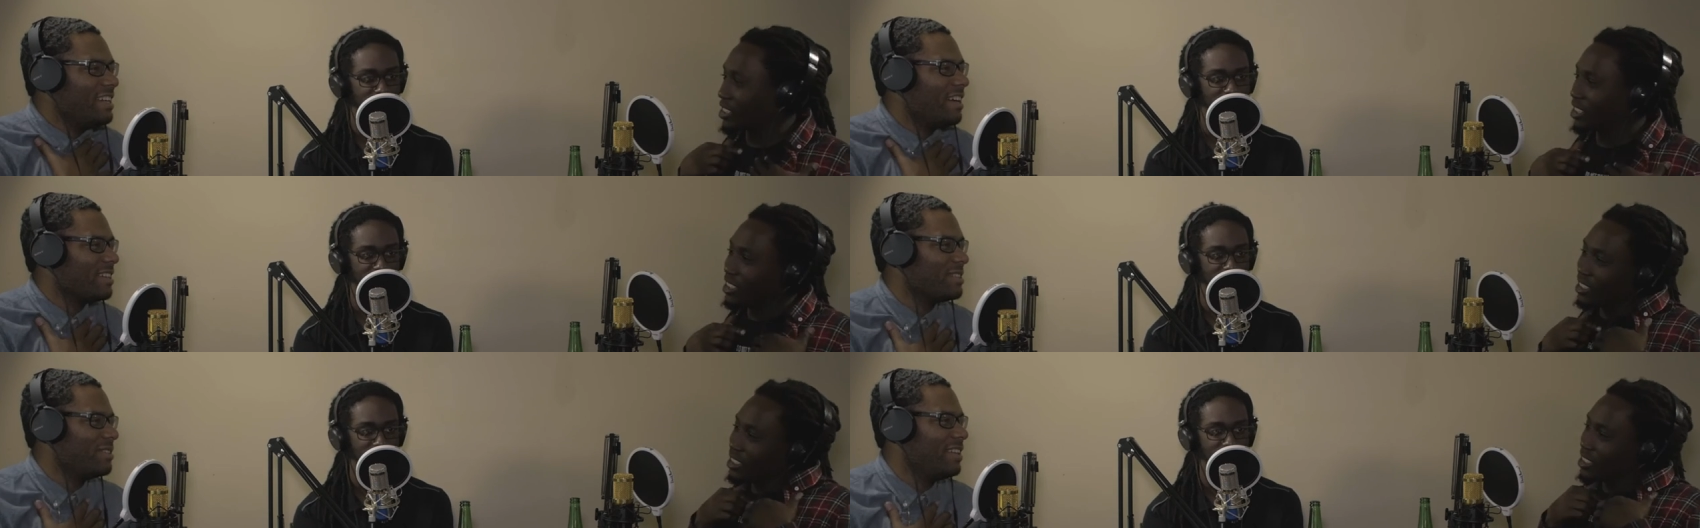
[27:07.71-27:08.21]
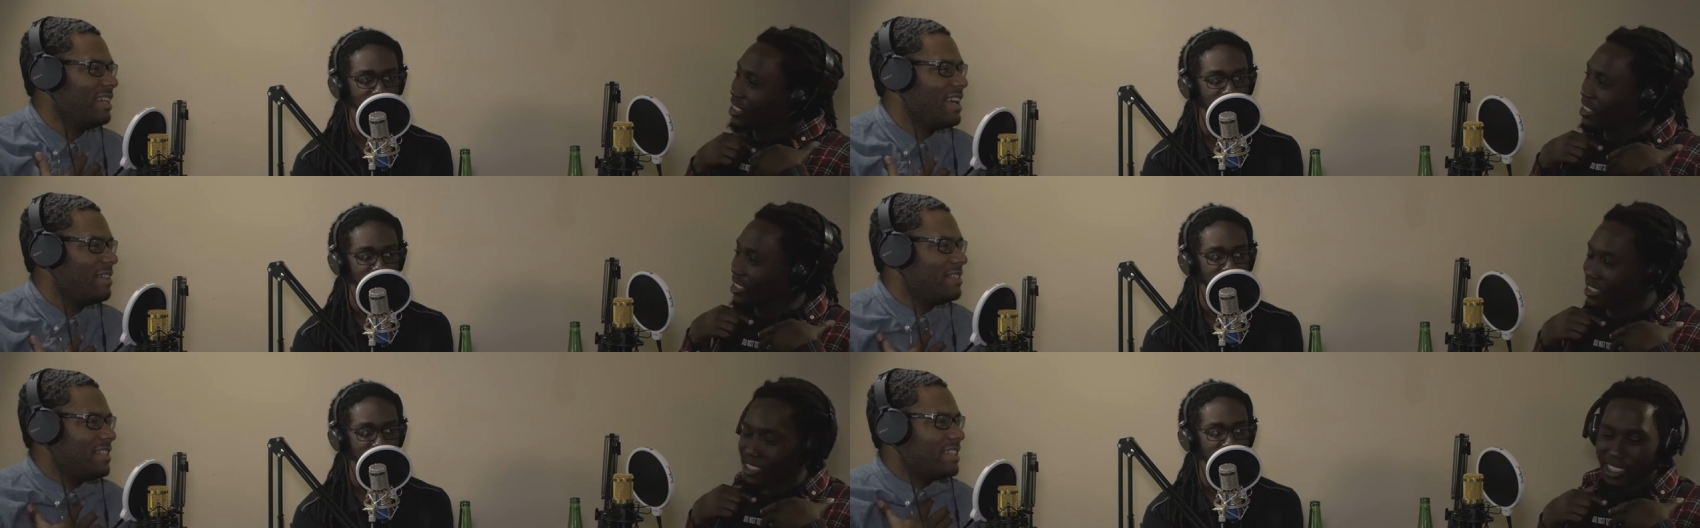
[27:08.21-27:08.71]
Speaker 1: And dogs don't really
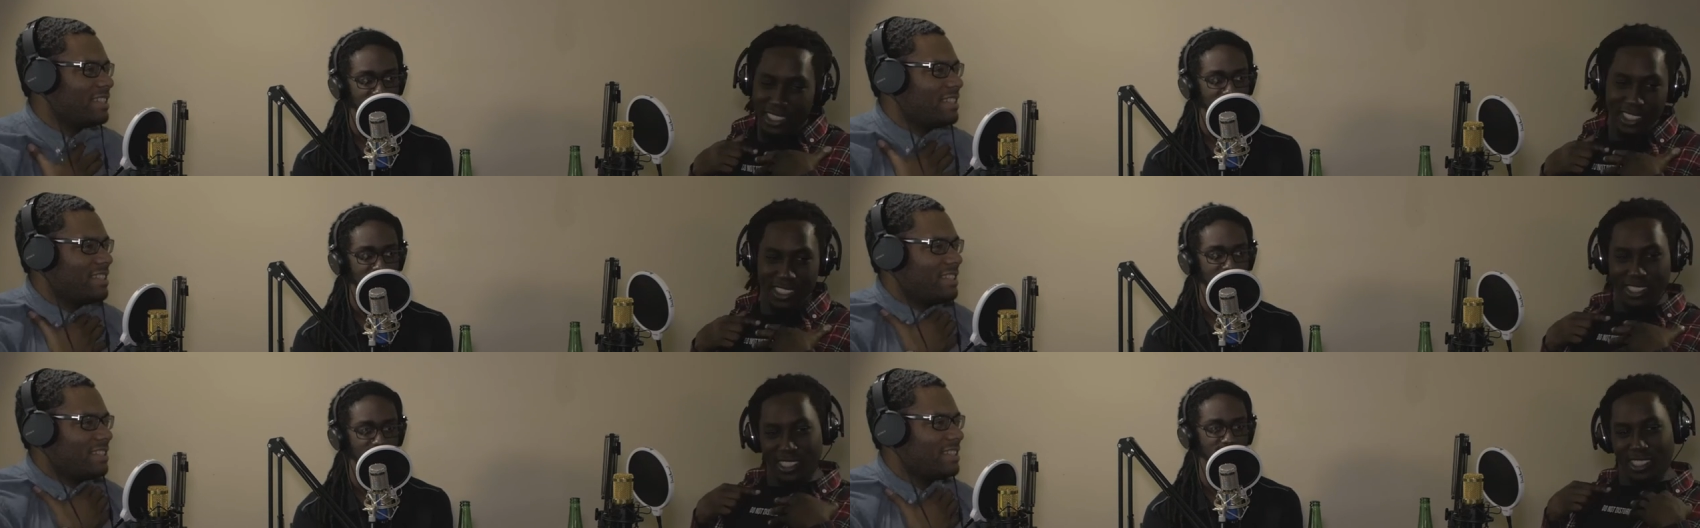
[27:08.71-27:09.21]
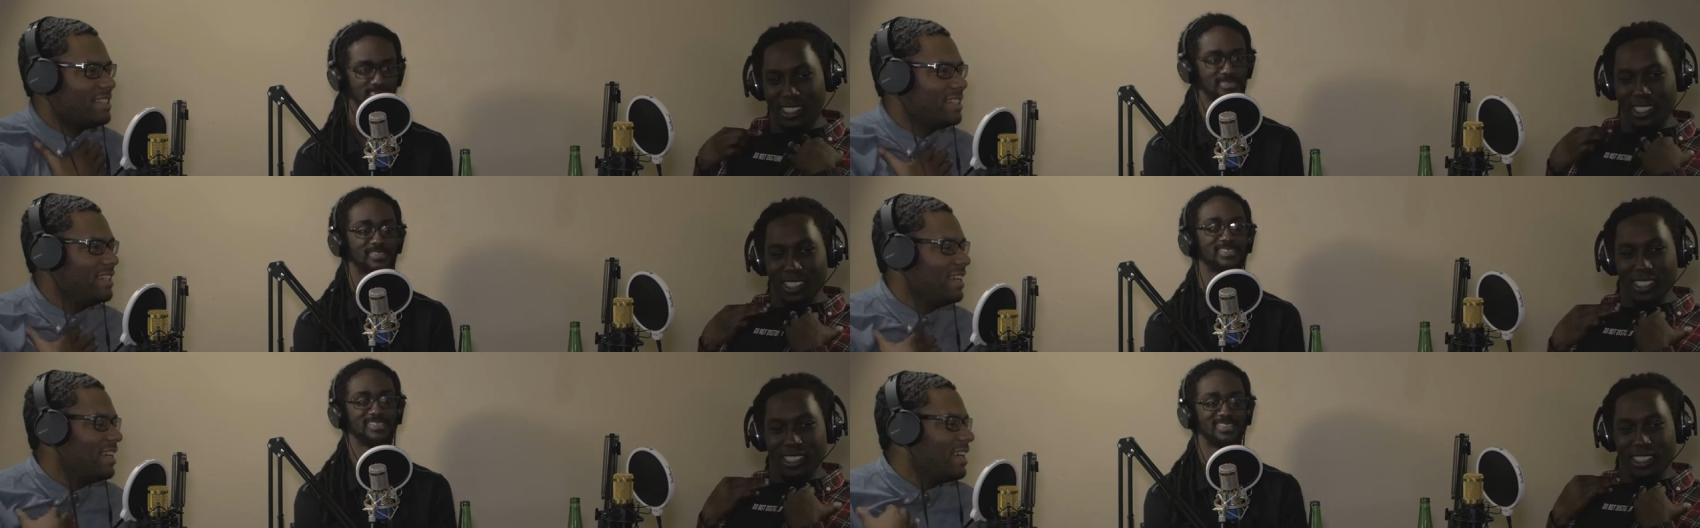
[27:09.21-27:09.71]
have chest
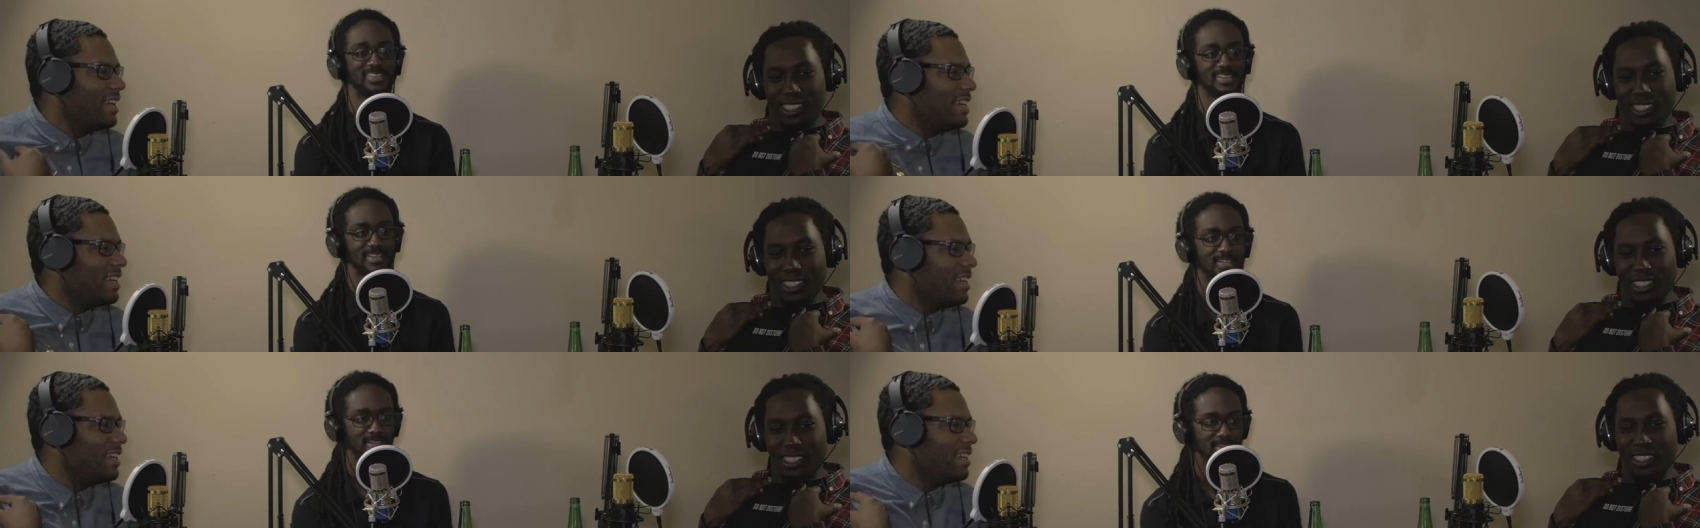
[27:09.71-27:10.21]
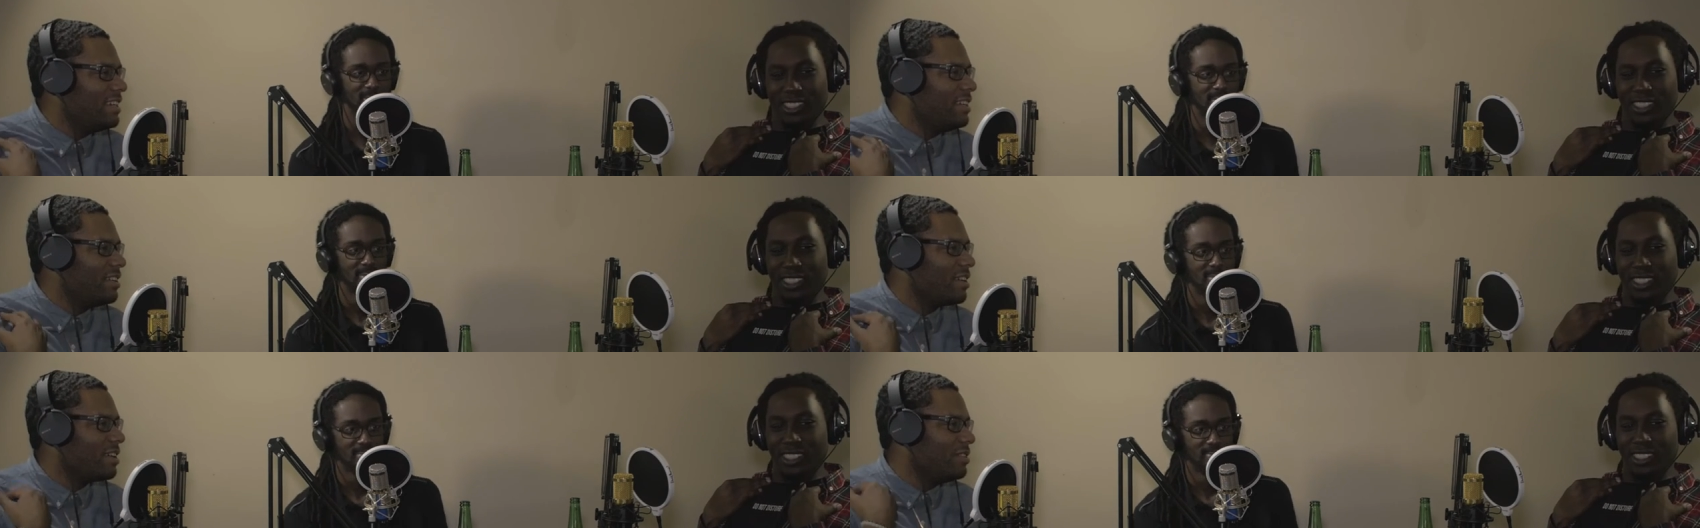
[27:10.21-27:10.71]
assists. you
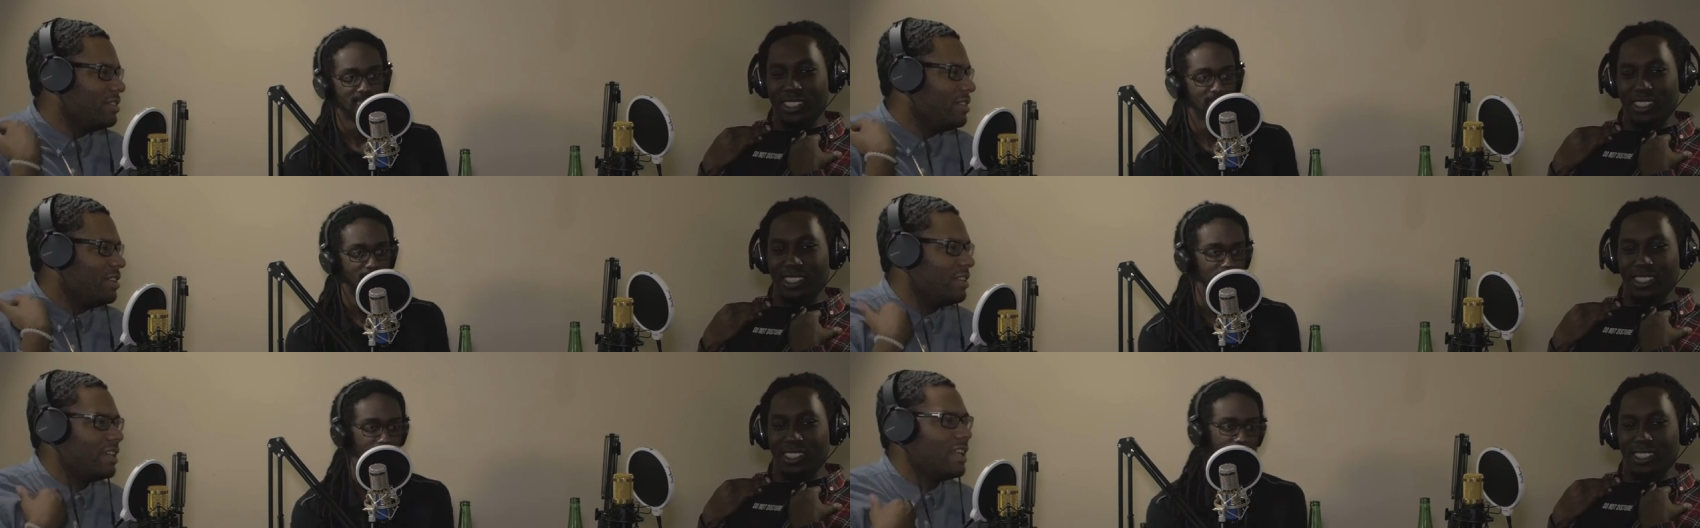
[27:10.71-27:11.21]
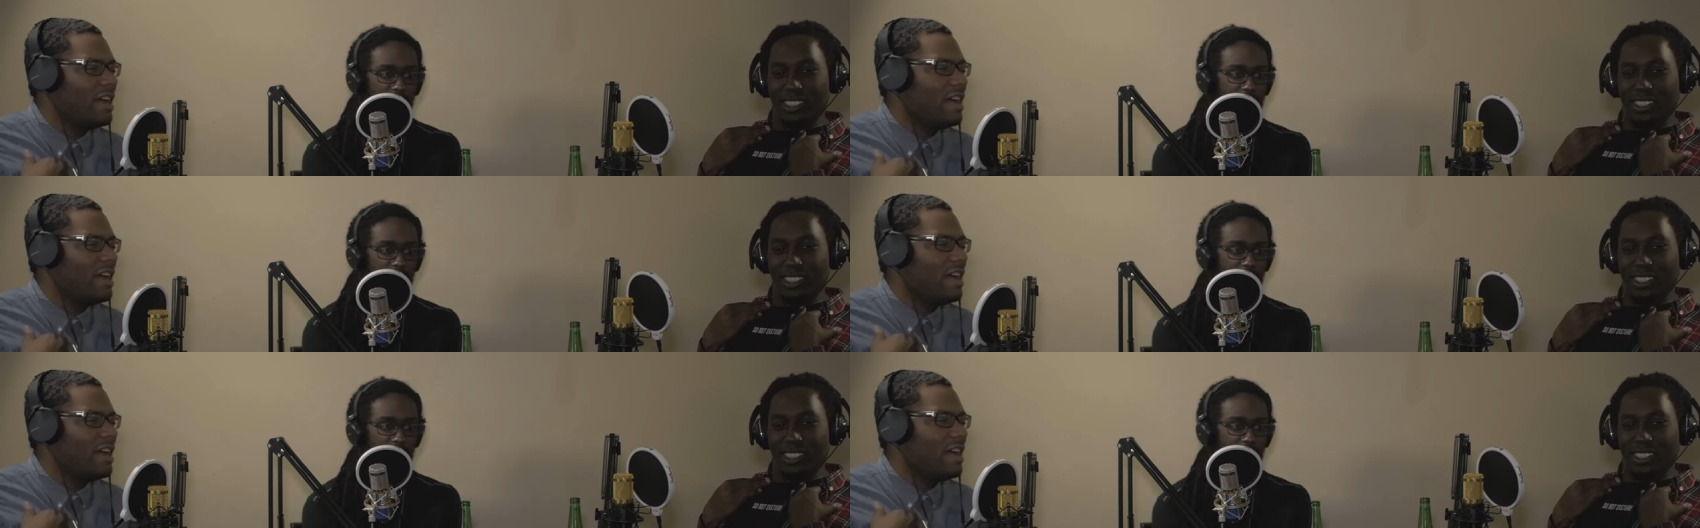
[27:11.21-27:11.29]
know your